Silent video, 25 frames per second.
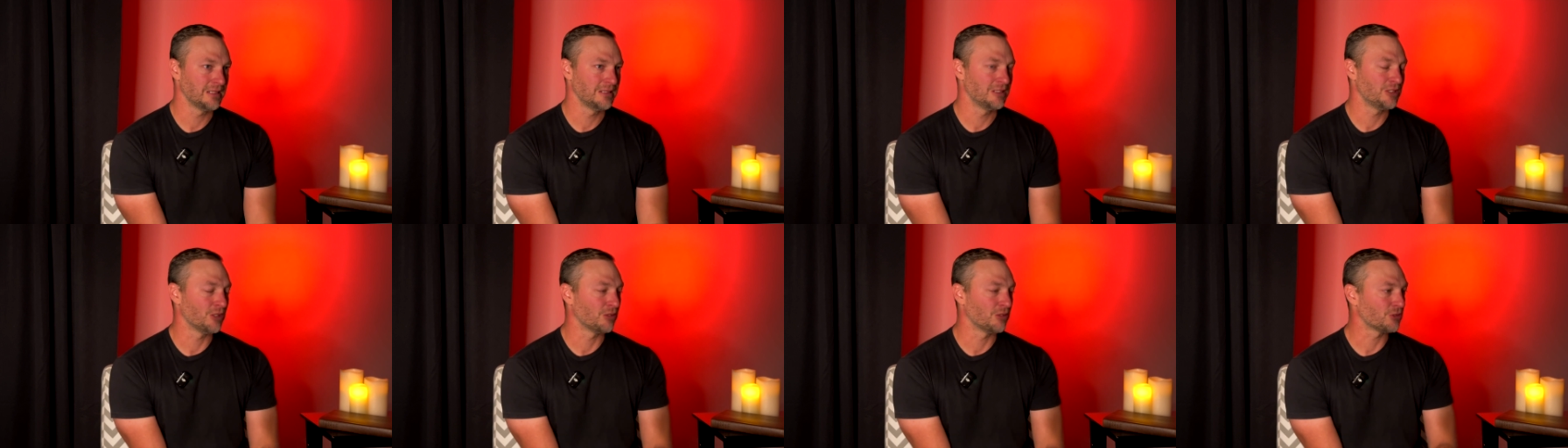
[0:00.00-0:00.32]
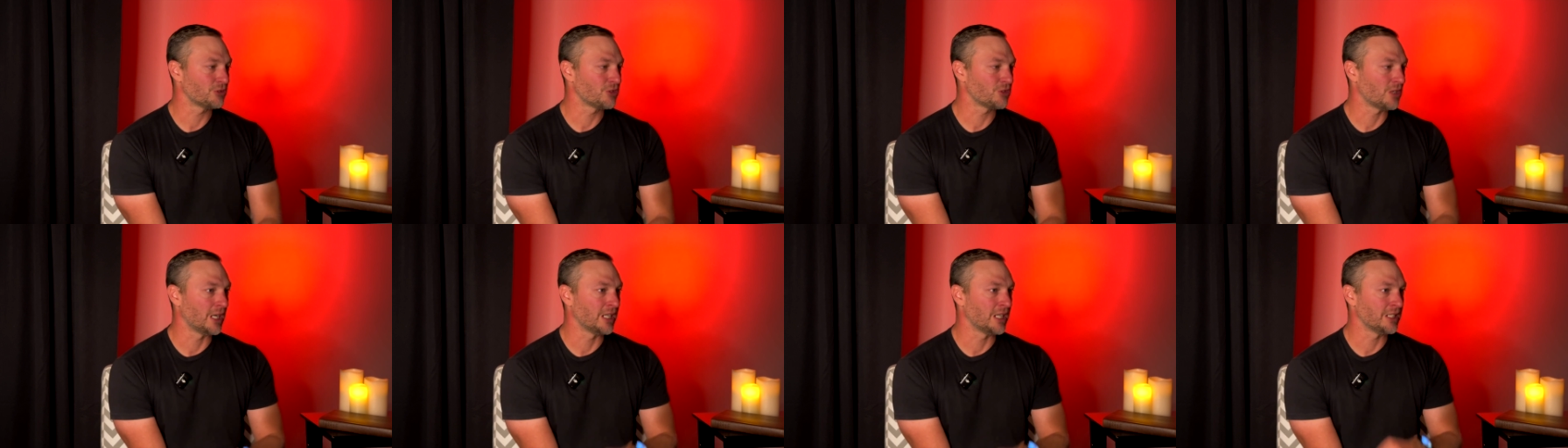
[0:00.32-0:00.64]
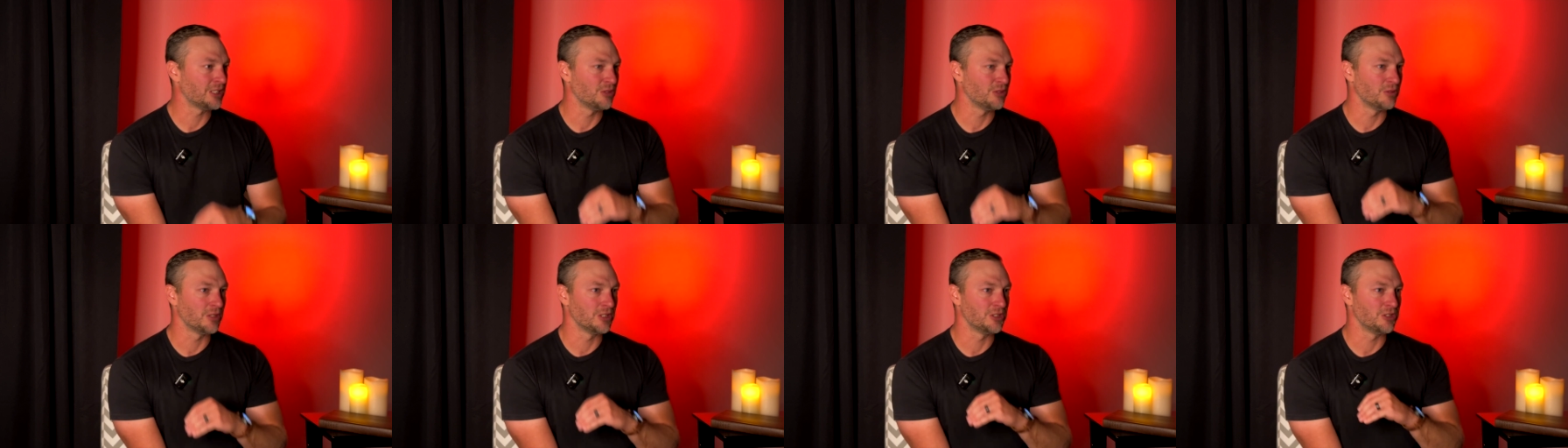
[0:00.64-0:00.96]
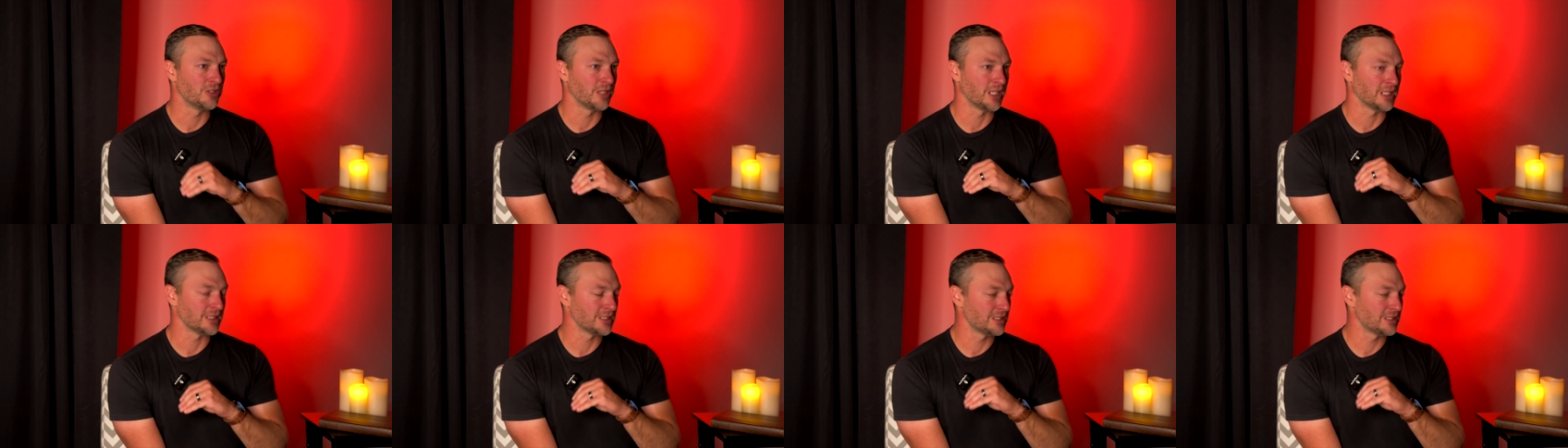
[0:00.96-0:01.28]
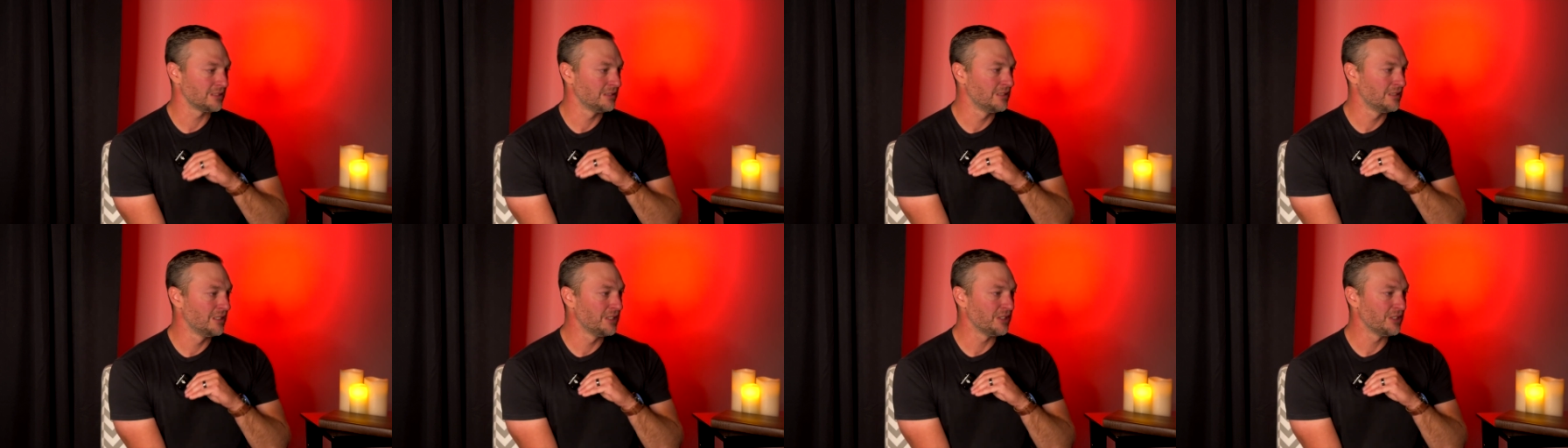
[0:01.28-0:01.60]
Don't try to address
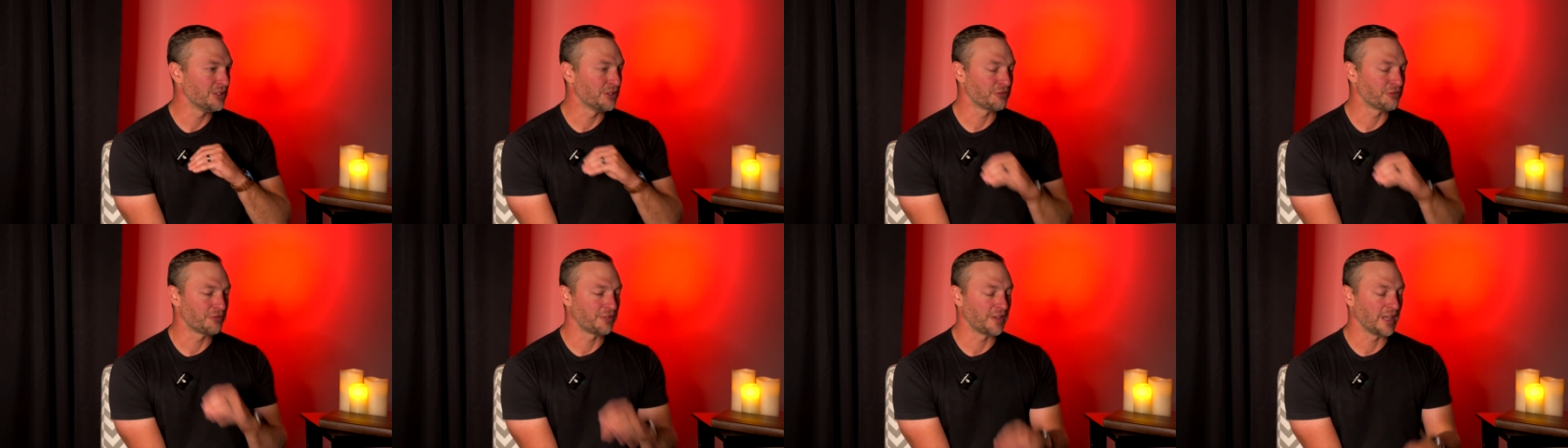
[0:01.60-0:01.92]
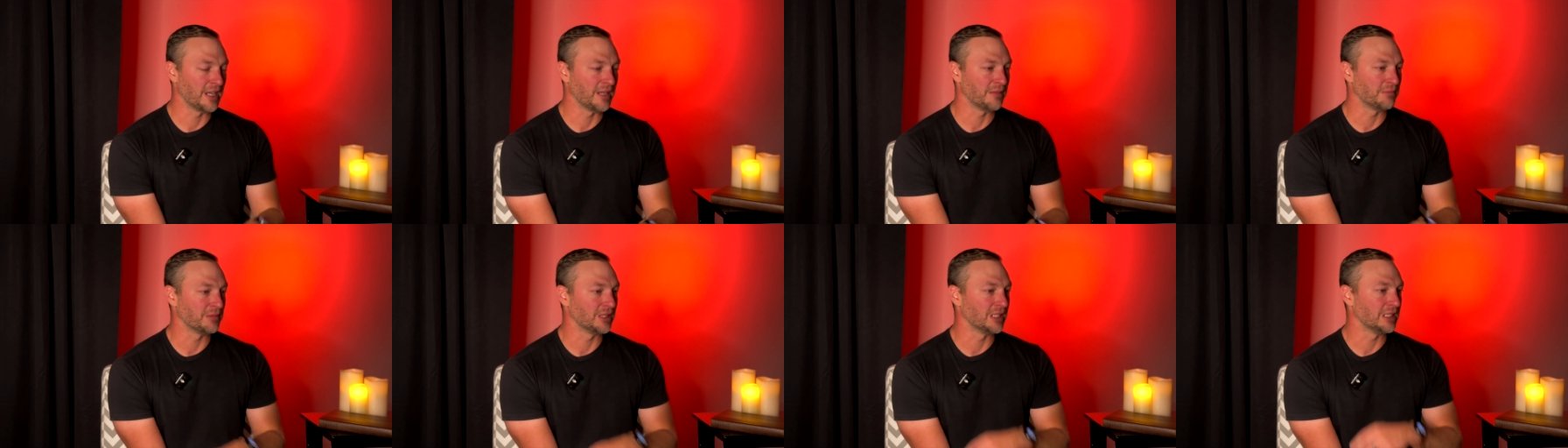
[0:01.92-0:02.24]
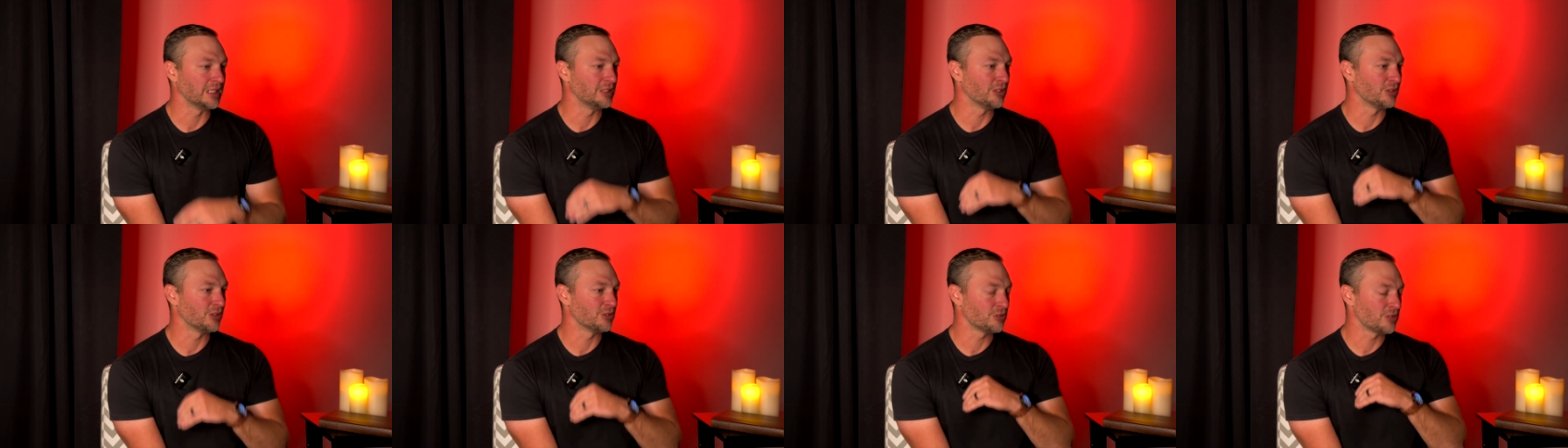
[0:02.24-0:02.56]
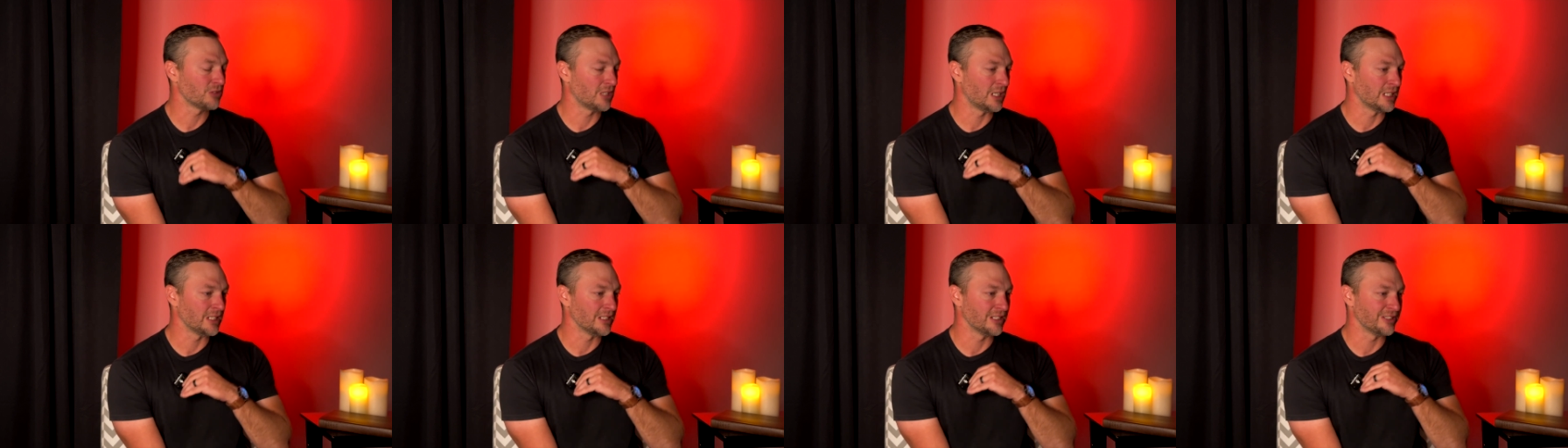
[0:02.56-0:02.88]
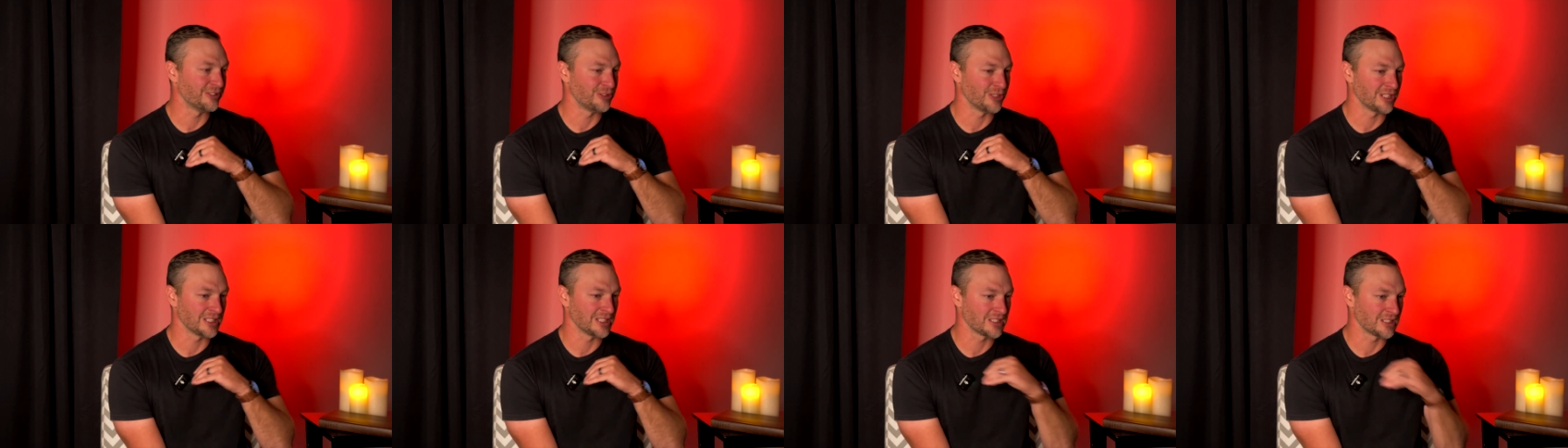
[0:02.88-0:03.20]
your family. Don't try to
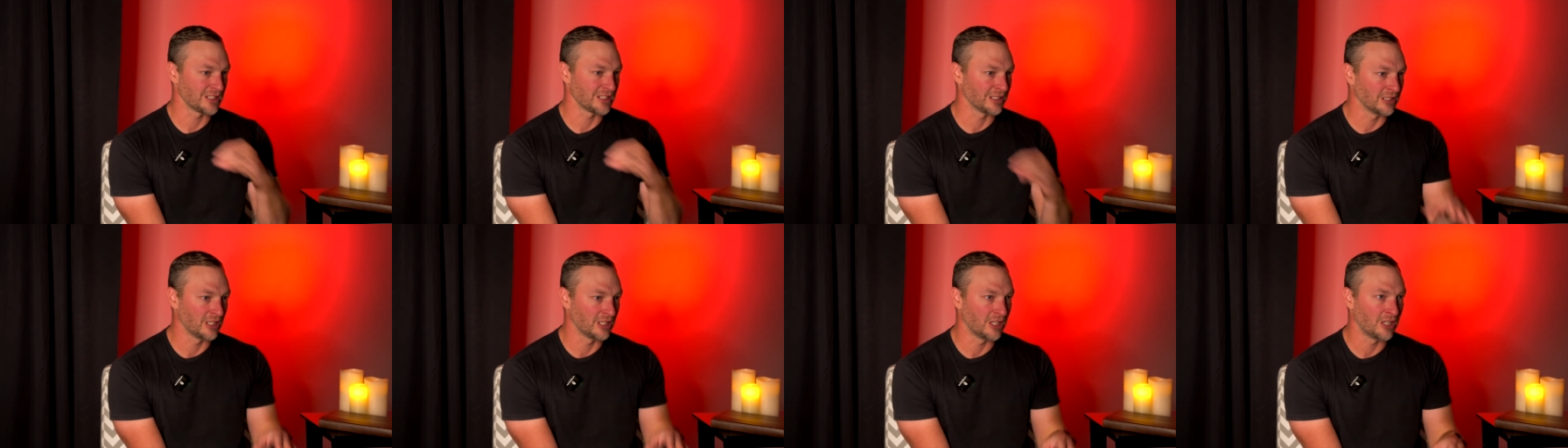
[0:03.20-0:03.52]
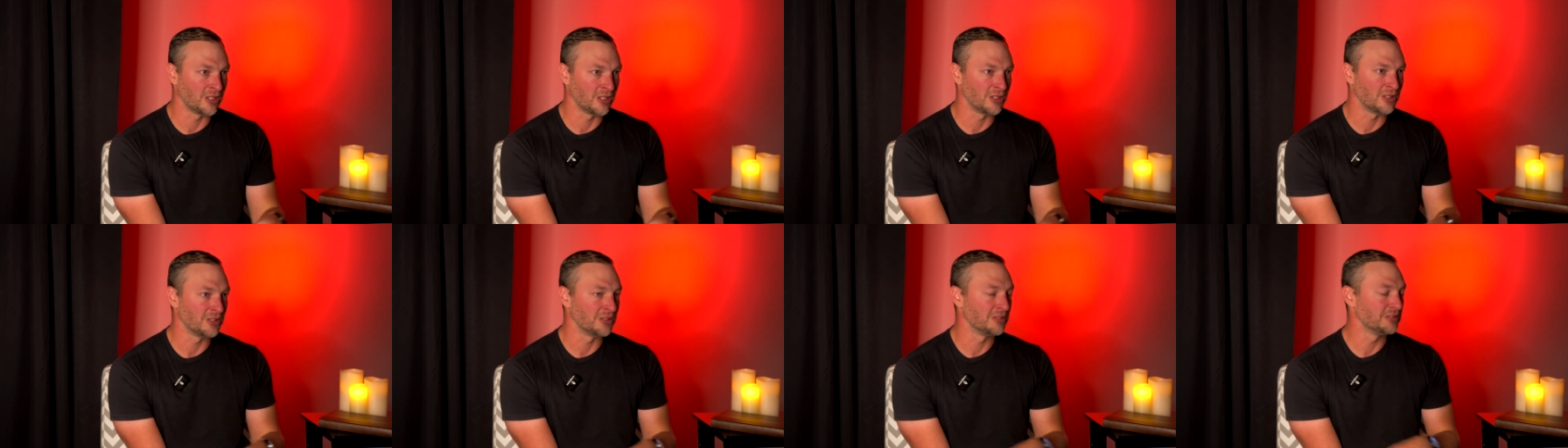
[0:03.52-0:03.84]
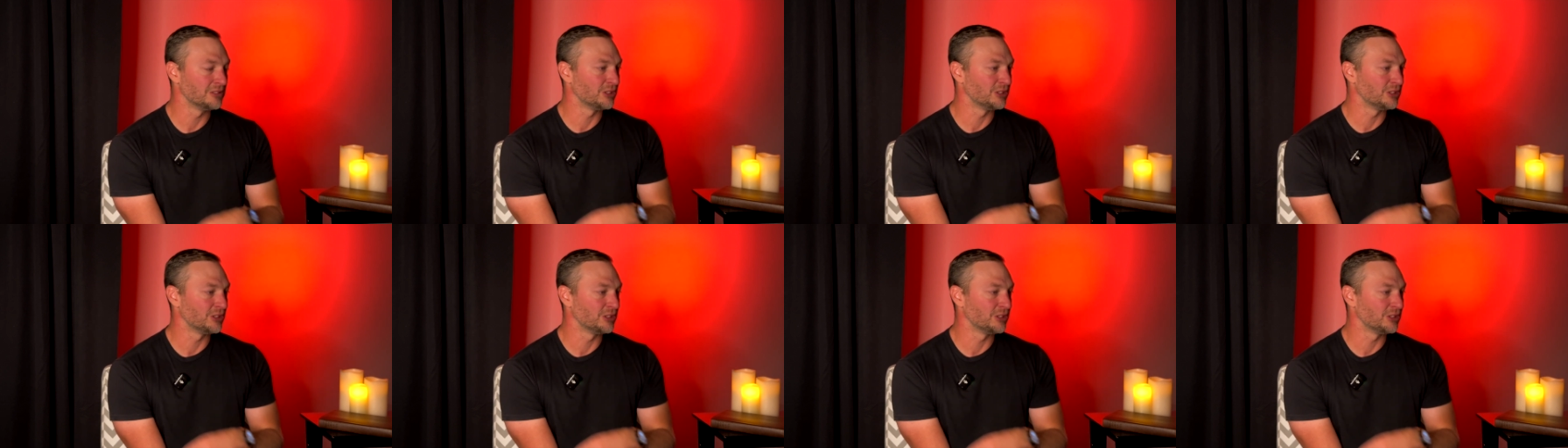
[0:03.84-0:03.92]
address the law.